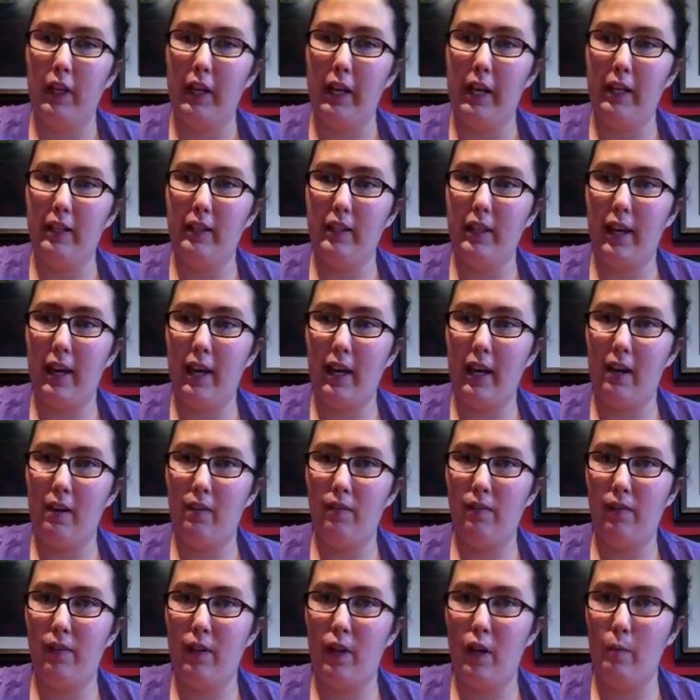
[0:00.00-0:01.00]
And they
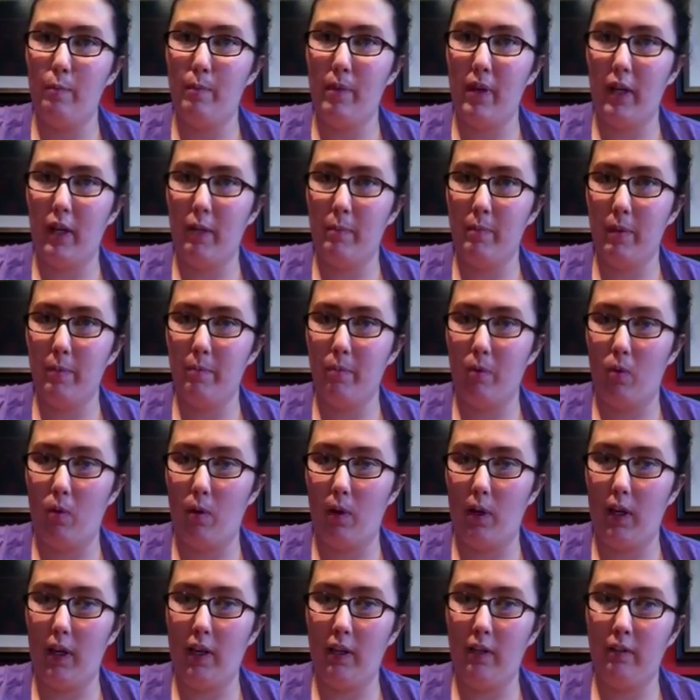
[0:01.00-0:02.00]
have a baby
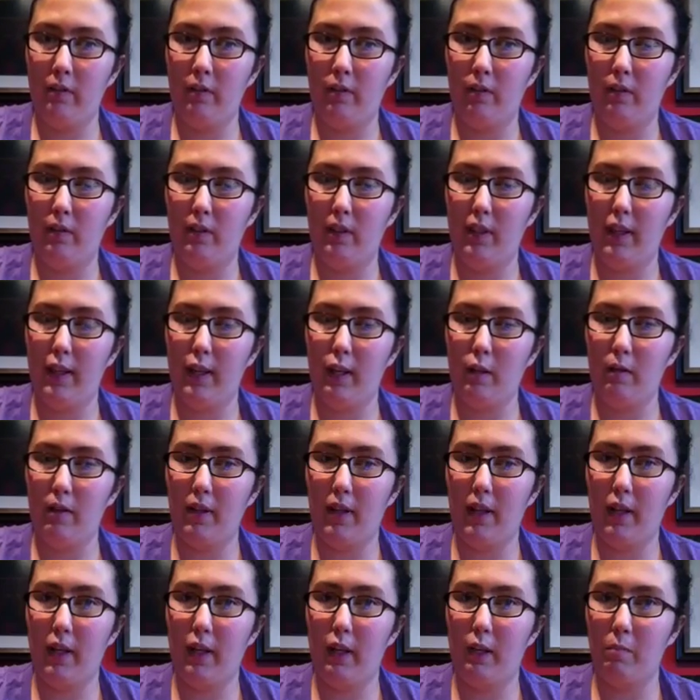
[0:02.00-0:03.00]
boy who they
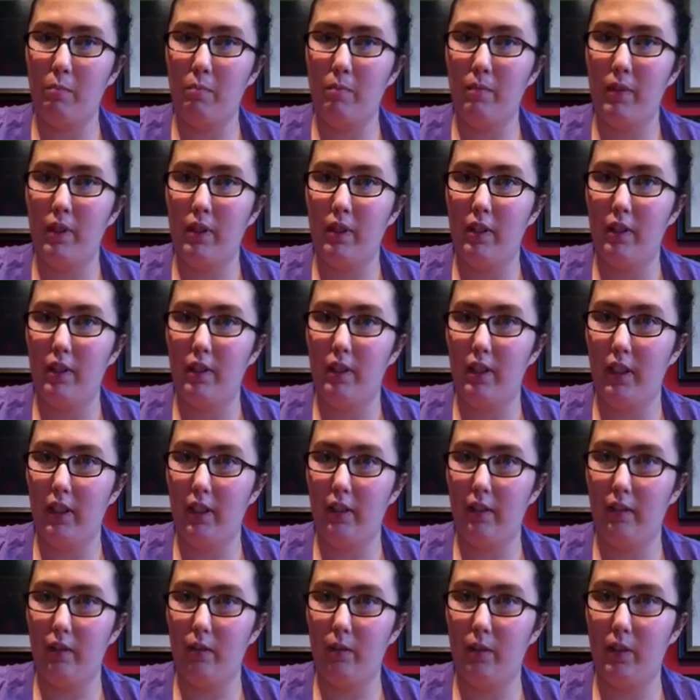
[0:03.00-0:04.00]
name
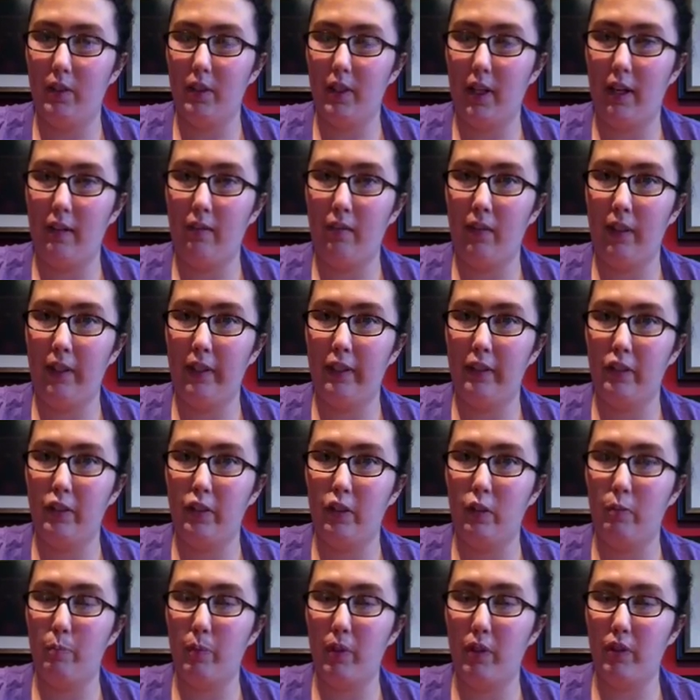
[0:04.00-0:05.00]
Neil, which I think is
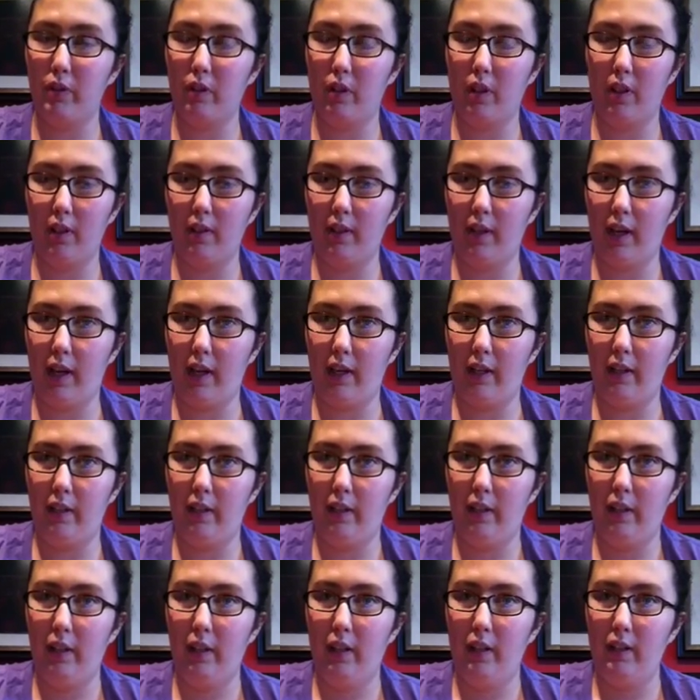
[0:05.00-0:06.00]
just bizarre that
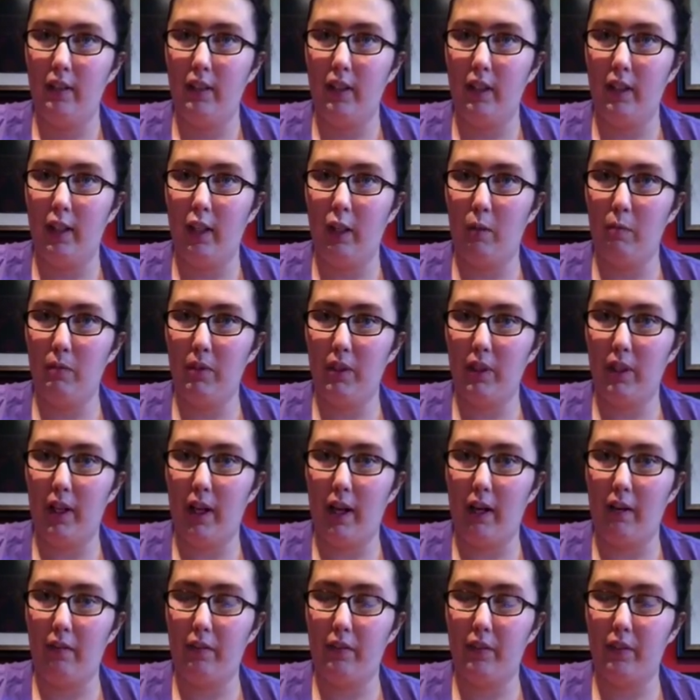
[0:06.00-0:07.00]
they named it
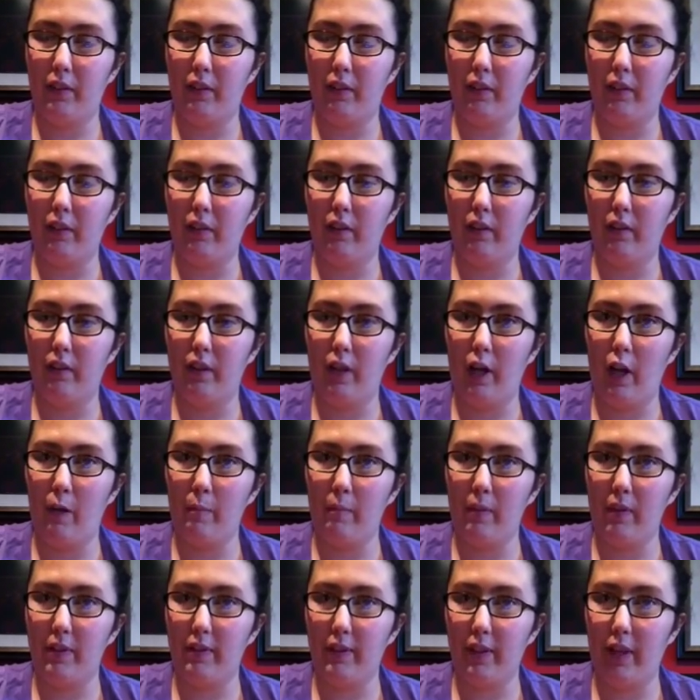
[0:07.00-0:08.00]
after
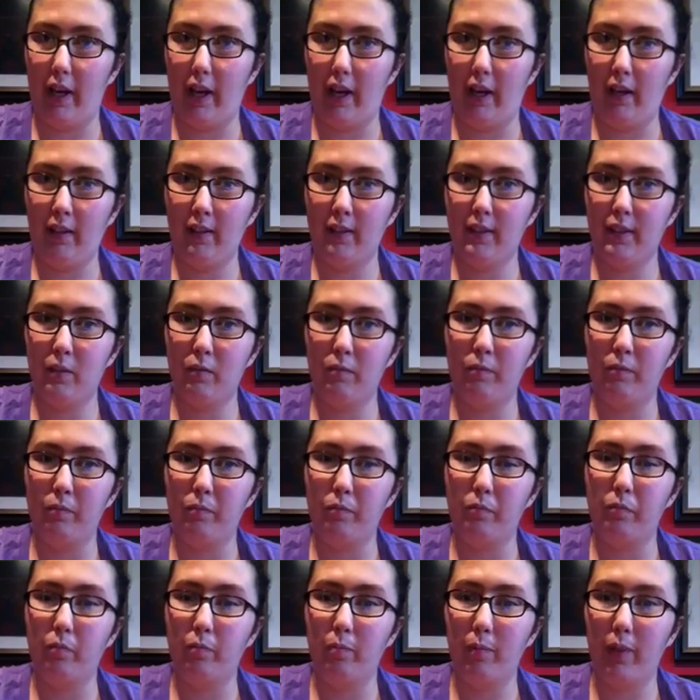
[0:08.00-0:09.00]
Emma's ex.
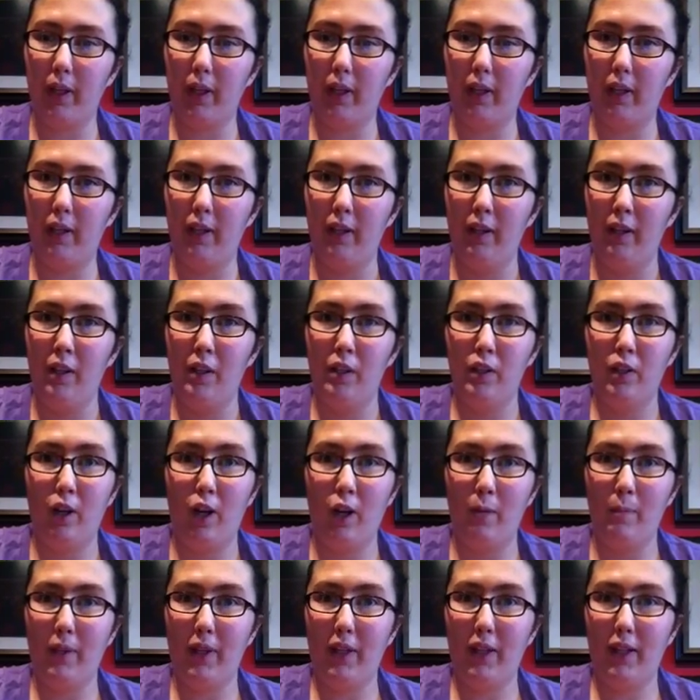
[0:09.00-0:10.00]
But
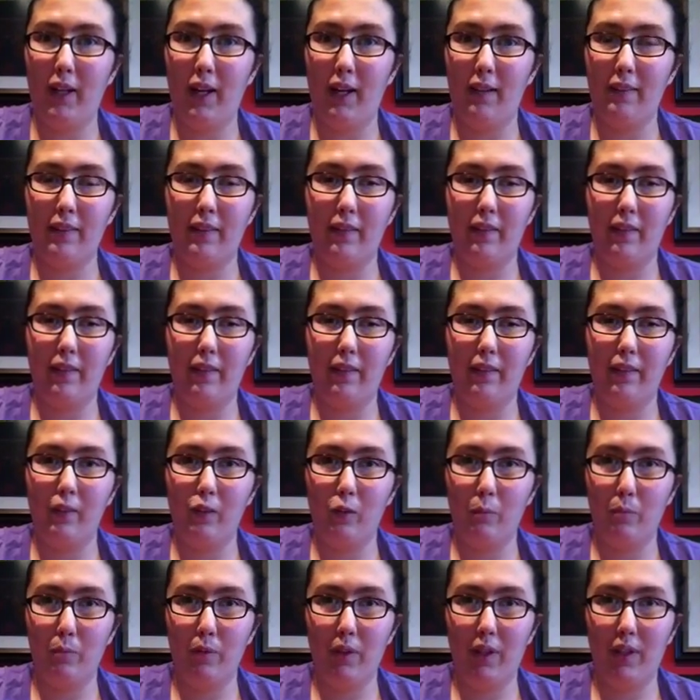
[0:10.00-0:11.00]
Charming got the
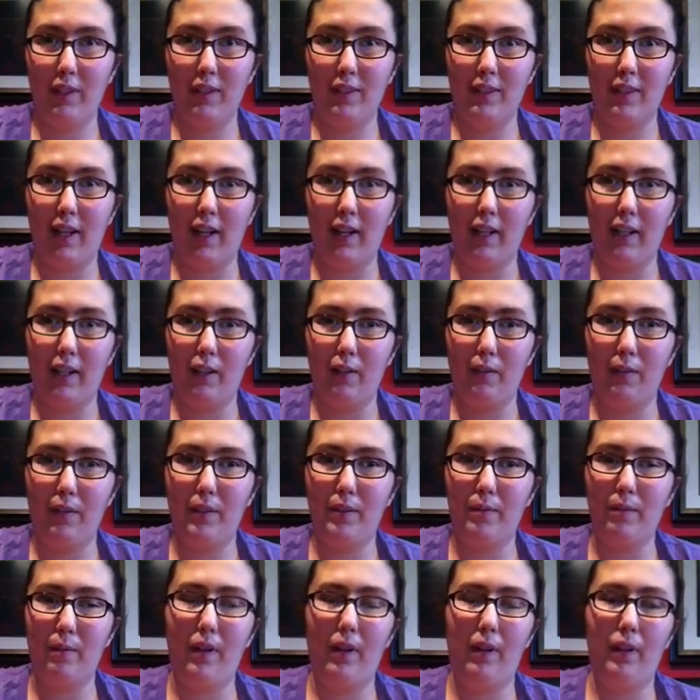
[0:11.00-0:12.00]
little prince that he
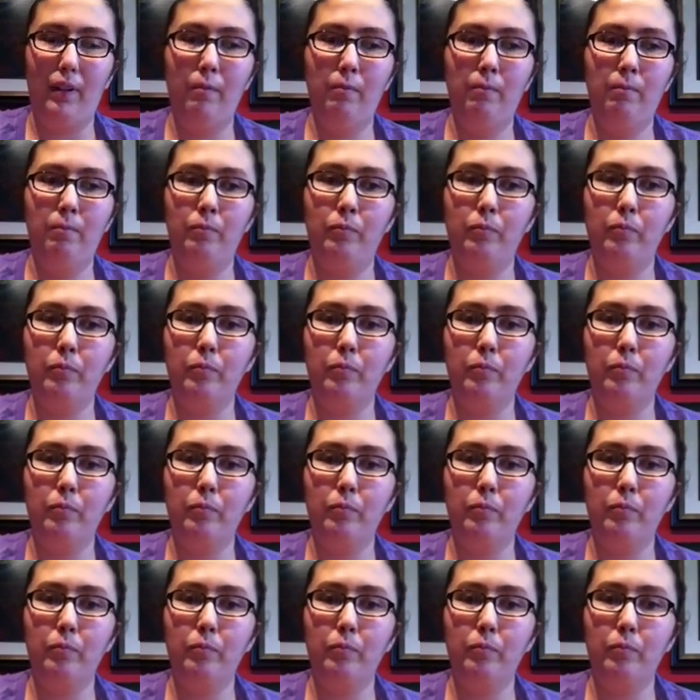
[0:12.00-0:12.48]
always wanted.